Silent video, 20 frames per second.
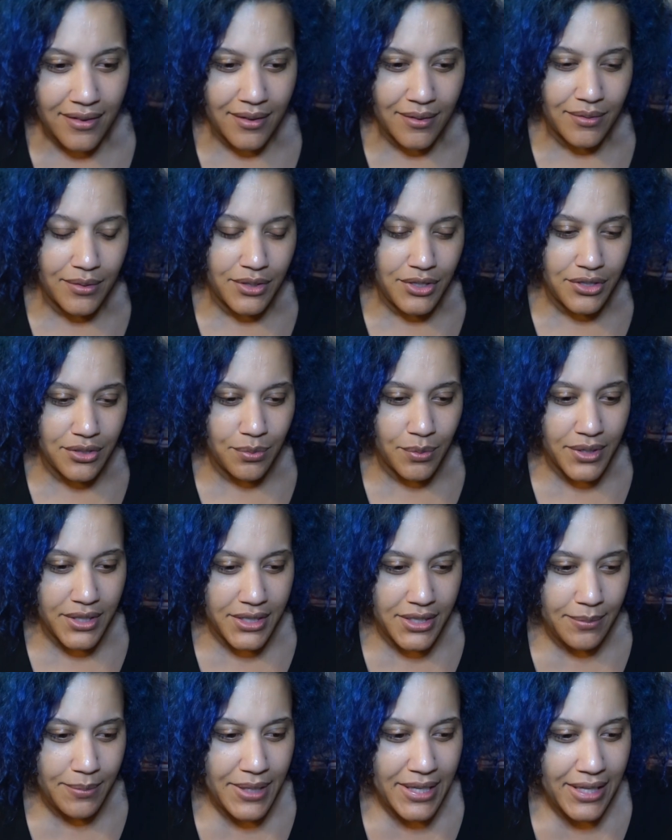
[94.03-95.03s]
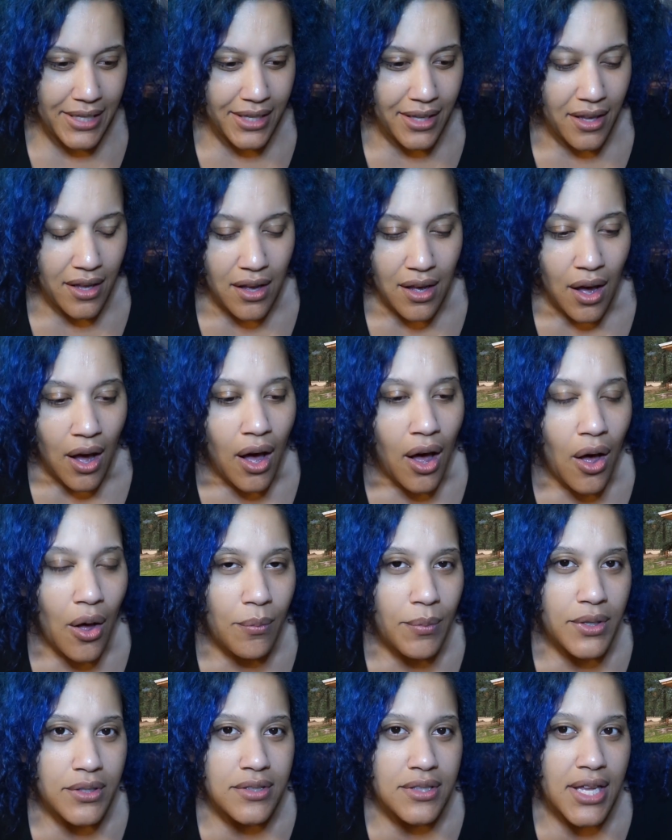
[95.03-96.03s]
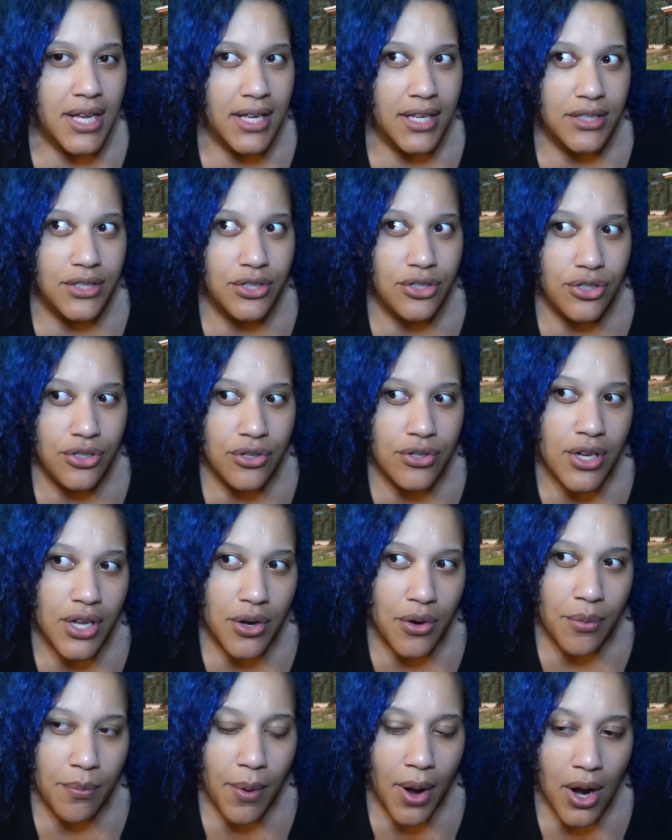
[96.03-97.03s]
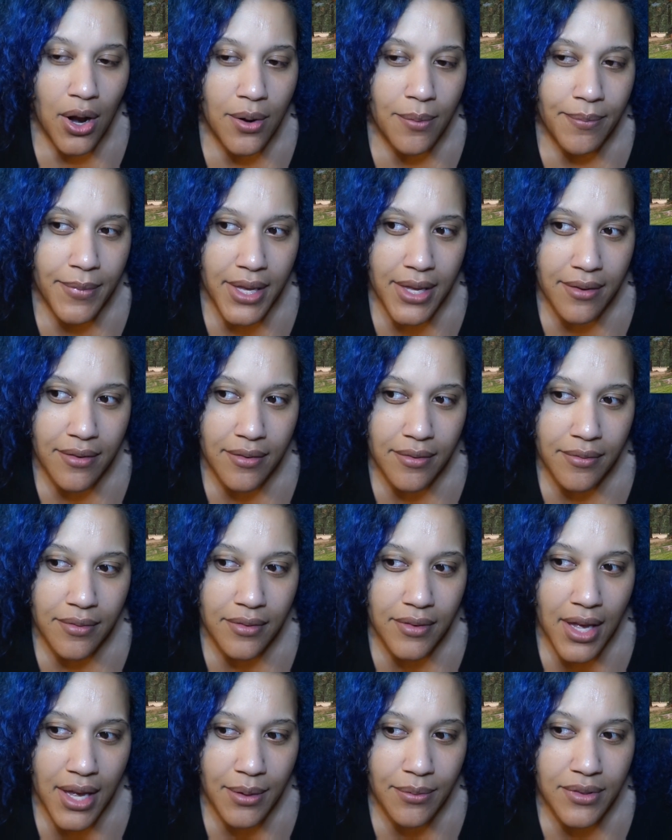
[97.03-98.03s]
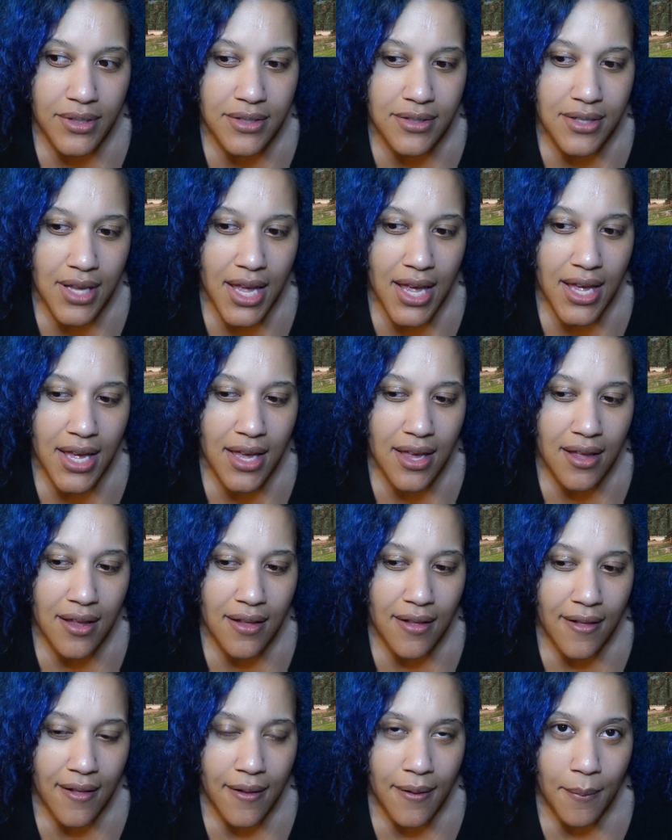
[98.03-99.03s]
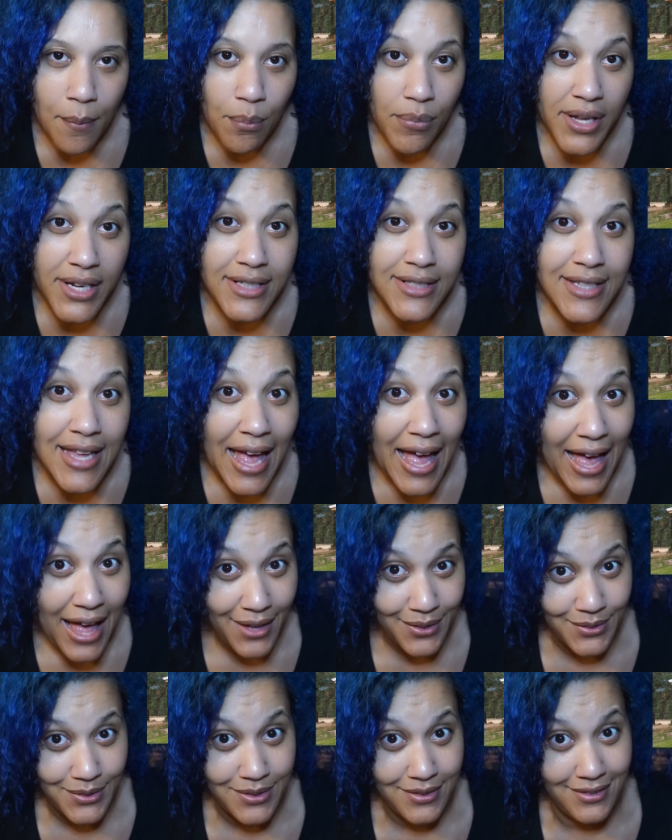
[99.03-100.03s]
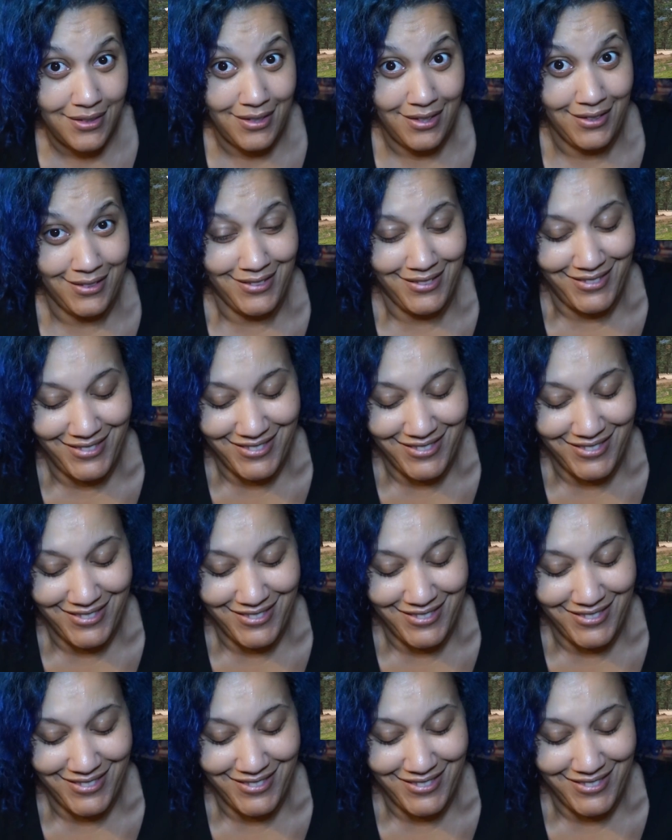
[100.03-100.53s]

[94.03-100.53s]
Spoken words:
I would just want it to be almost like a studio apartment, I would say, but it's a house.